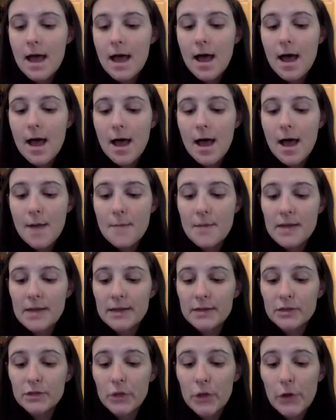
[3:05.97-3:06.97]
Um,
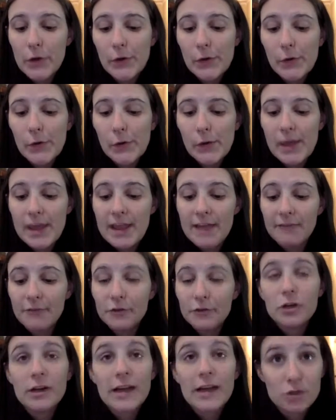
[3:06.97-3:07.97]
so if
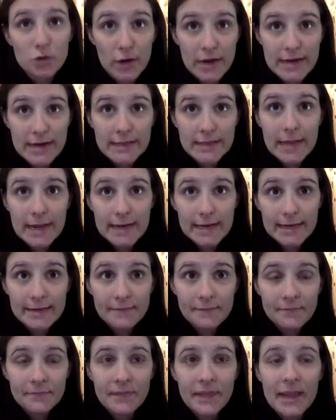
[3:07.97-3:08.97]
your dog has crate
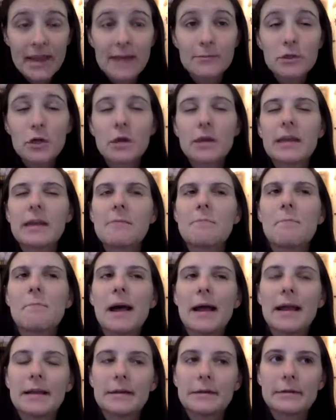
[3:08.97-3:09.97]
anxiety, and I'm
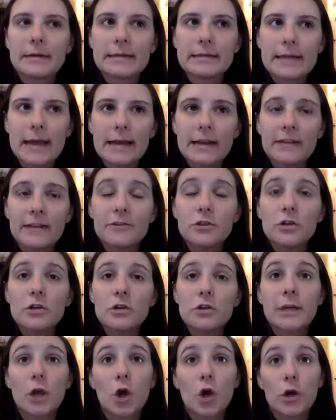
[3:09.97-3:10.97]
talking minor anxiety,
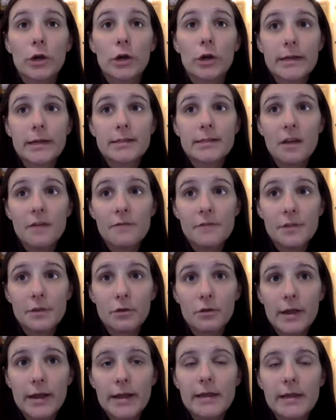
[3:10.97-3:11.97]
if your dog's like hurting
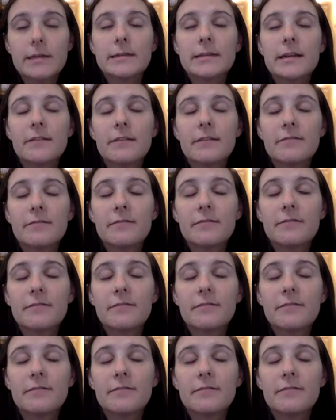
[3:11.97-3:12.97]
itself in the crate,
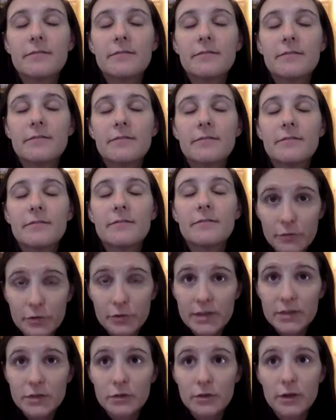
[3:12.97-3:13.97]
definitely get a professional to
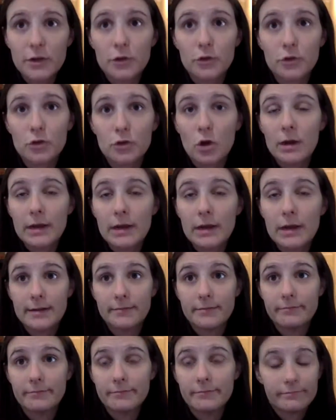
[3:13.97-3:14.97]
help you through this so that
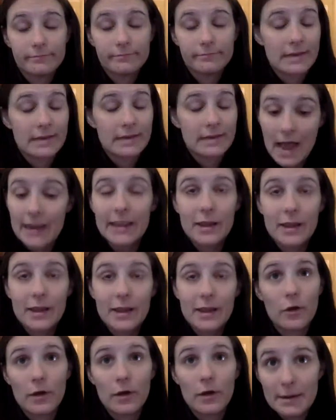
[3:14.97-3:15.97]
your dog can
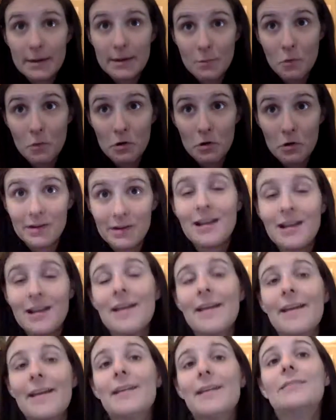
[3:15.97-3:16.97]
not get hurt
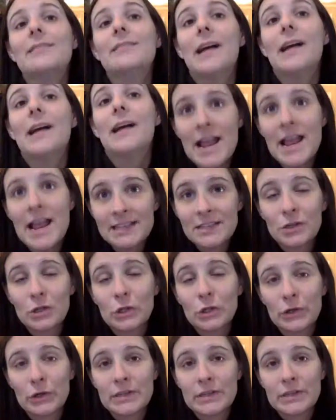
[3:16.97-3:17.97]
anymore
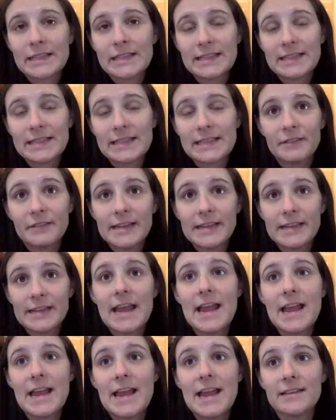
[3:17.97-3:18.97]
and still learn to
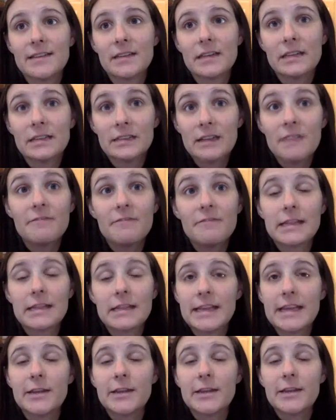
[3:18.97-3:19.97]
safely and
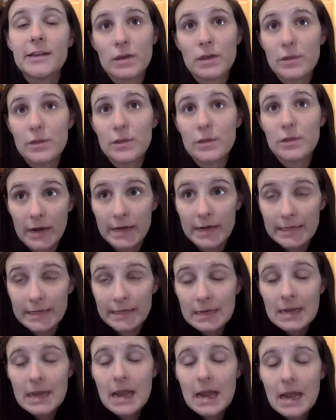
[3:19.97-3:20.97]
lovingly enjoy
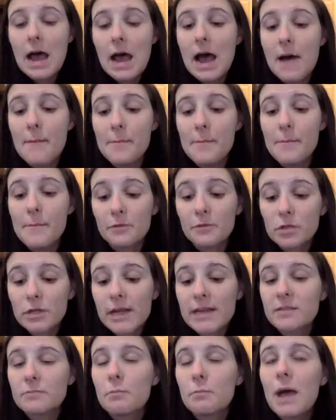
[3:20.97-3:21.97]
their crate.
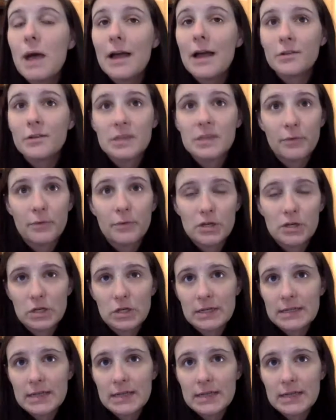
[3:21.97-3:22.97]
Uh, but if your dog has
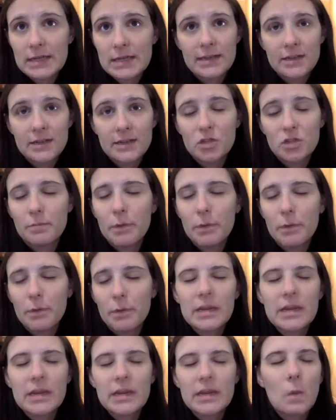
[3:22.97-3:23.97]
mild separation anxiety,
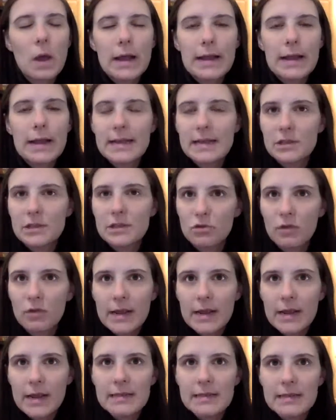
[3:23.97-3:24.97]
that's just barking and
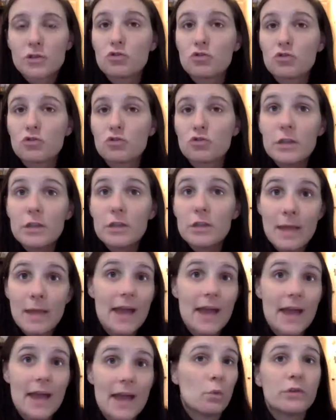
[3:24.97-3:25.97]
whining in the crate, that's
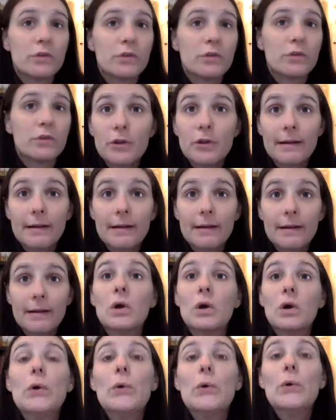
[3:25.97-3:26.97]
driving you mad and you want to
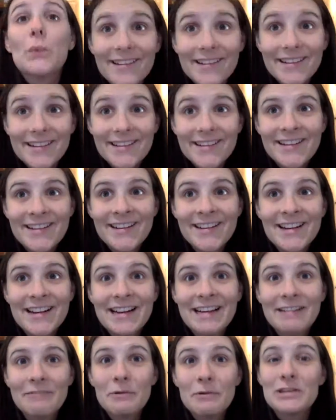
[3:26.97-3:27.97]
rip your hair out, we
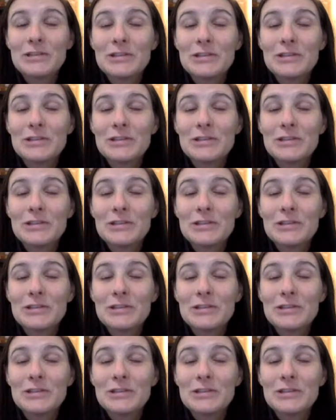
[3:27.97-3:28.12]
get it.